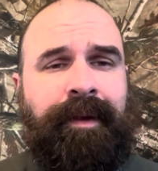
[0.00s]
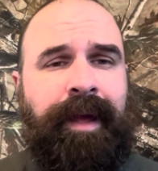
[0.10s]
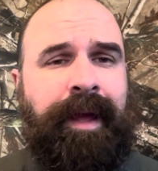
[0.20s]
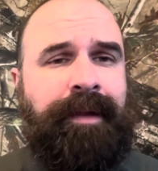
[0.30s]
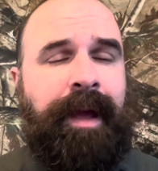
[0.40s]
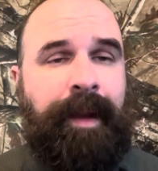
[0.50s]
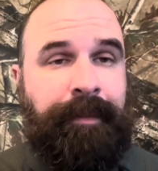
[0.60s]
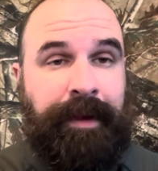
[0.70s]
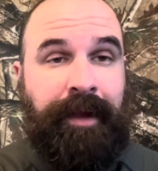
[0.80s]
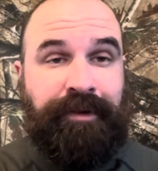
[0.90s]
And I
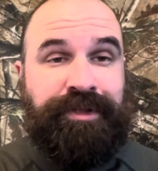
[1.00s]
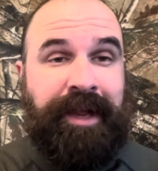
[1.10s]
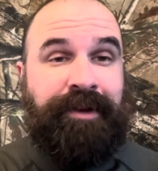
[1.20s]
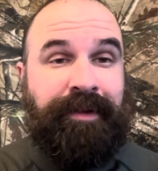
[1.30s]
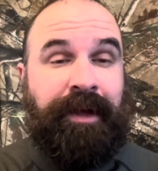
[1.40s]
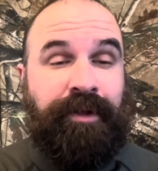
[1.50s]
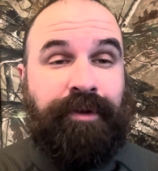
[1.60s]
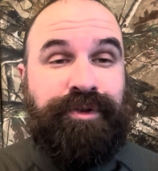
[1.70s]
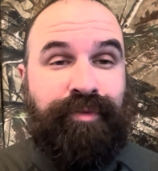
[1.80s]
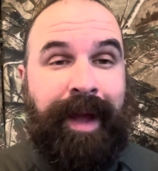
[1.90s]
understand you can get
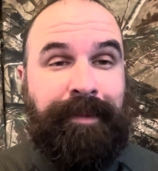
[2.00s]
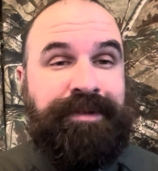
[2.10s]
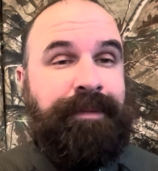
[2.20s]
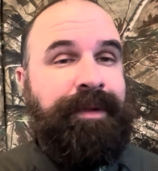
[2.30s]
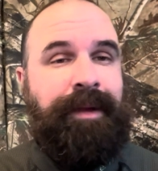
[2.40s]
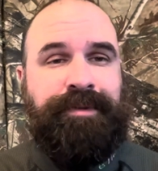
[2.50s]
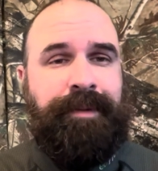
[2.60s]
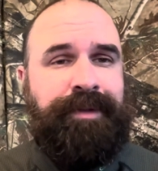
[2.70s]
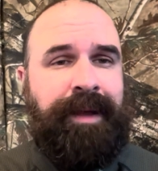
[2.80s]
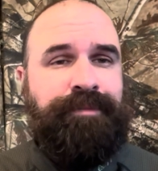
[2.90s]
close to rabbits sometimes.
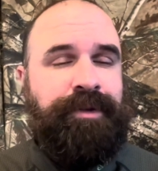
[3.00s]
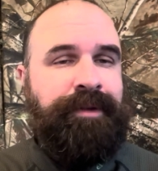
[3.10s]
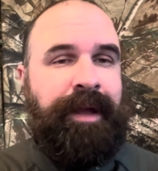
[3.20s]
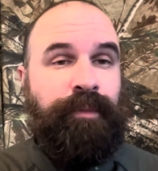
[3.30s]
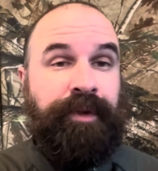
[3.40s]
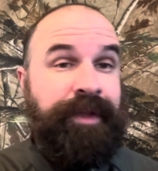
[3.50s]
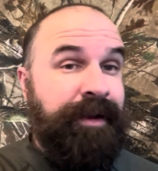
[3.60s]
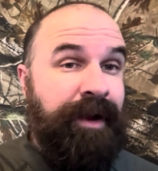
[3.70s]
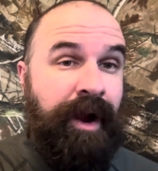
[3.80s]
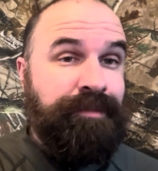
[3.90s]
Sometimes you can get within
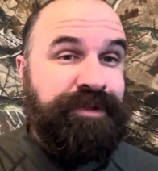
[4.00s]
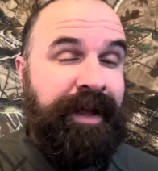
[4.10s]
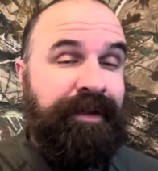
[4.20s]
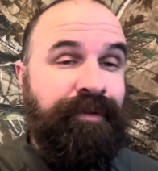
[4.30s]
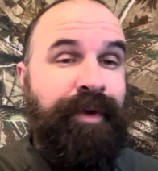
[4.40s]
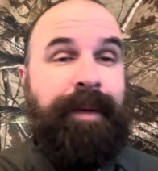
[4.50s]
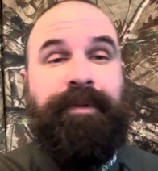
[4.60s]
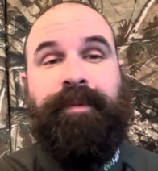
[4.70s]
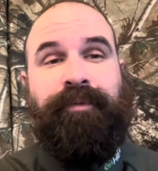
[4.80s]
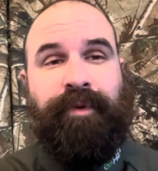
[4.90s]
an arm's length of
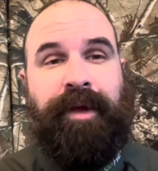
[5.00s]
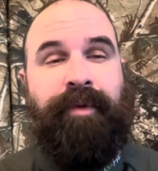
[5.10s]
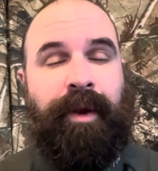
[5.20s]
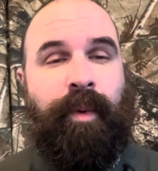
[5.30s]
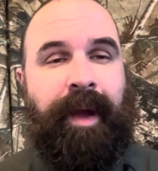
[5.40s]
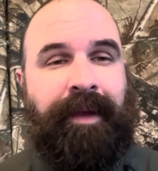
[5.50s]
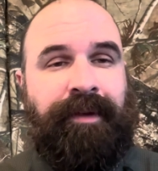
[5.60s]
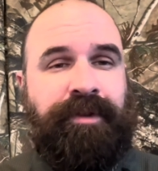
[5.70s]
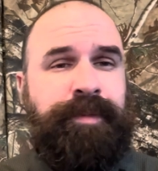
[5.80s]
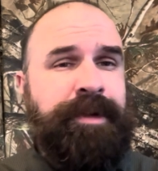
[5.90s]
rabbits before they run away,
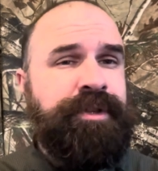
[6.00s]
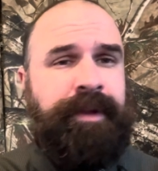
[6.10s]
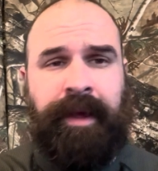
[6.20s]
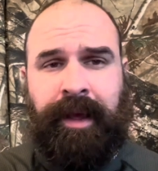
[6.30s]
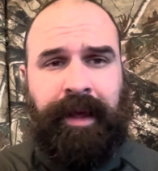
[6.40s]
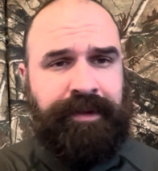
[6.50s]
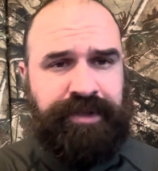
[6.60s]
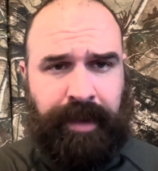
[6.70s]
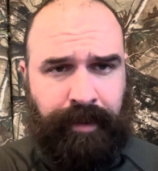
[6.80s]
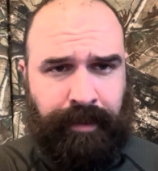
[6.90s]
especially in the
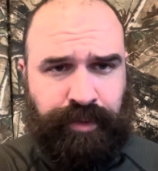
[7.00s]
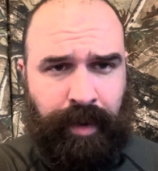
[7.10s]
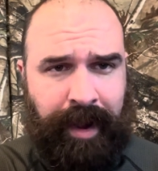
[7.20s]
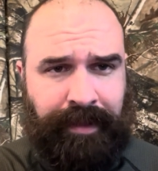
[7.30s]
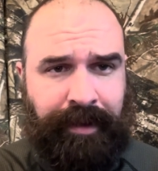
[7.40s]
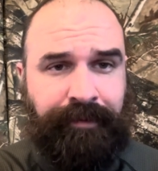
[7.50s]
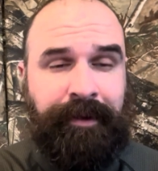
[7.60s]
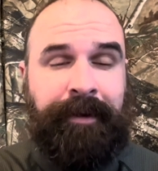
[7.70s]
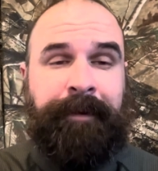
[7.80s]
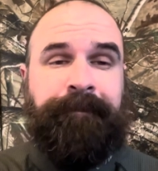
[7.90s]
suburbs where I live.
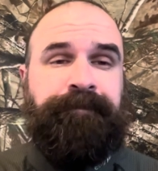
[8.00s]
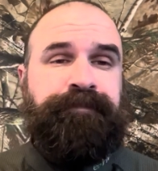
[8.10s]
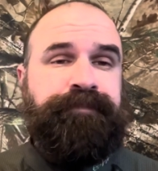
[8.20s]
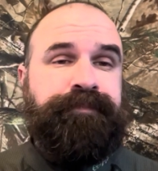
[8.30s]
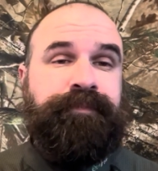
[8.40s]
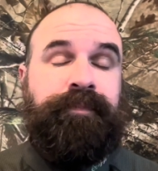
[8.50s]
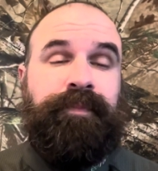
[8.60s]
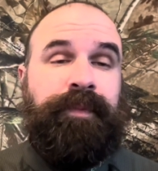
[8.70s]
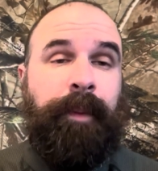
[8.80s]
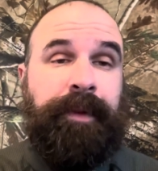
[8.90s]

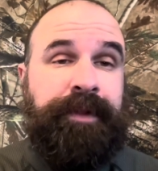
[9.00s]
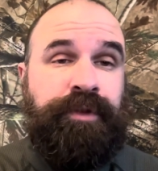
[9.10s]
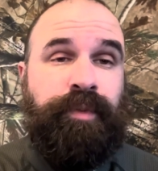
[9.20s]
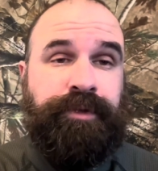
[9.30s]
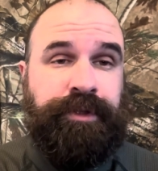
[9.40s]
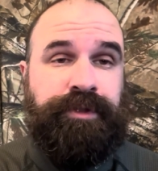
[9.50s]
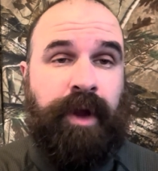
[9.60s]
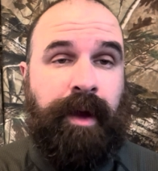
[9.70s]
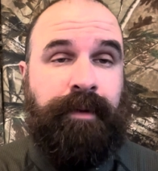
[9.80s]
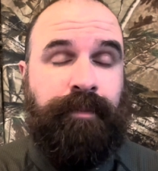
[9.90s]
But these were just
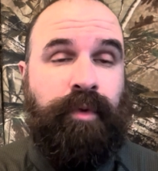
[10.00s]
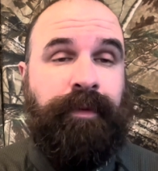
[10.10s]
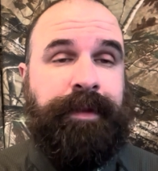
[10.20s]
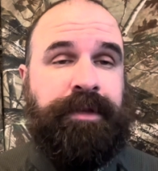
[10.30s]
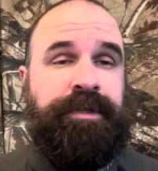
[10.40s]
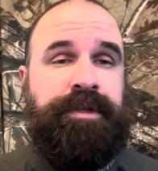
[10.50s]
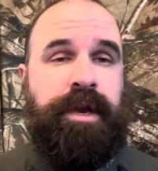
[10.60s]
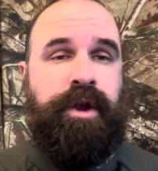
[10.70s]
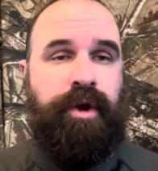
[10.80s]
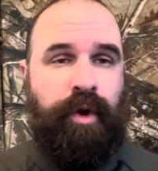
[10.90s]
not moving. They just
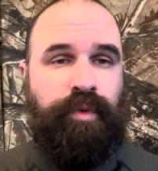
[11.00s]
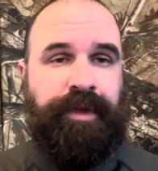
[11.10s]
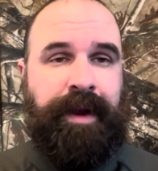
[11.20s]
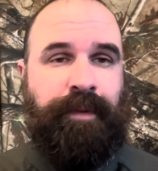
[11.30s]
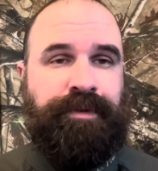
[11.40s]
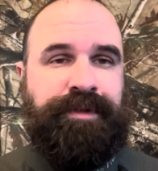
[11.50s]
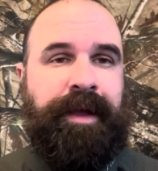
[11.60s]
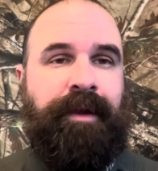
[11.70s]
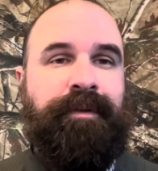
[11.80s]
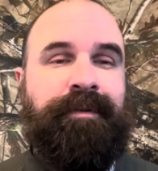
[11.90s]
didn't know that I was
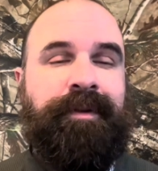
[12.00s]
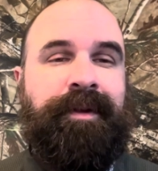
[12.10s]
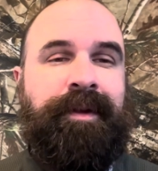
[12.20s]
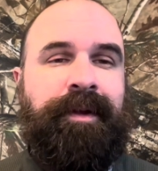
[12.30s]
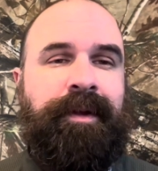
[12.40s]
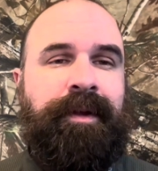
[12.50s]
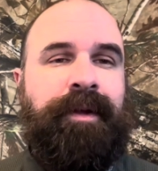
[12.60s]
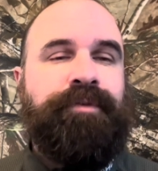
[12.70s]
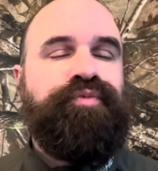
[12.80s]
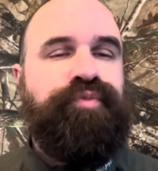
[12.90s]
there.
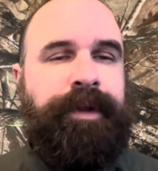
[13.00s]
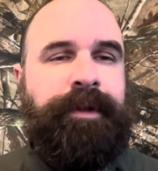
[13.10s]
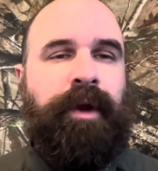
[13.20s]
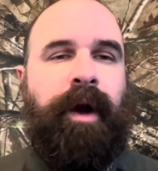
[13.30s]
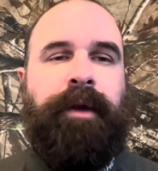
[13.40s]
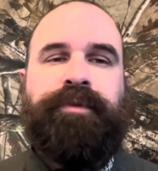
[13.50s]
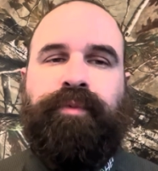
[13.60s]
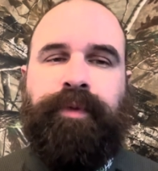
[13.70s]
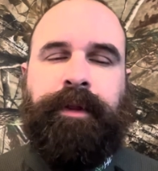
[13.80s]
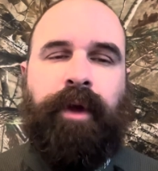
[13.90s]
It was really odd. It was a
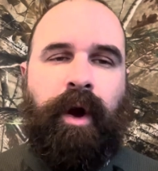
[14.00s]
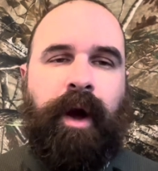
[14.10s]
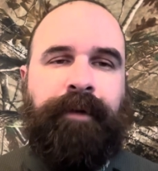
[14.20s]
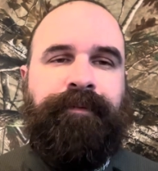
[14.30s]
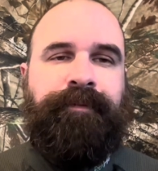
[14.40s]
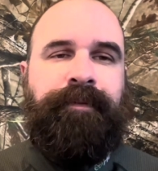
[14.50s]
really odd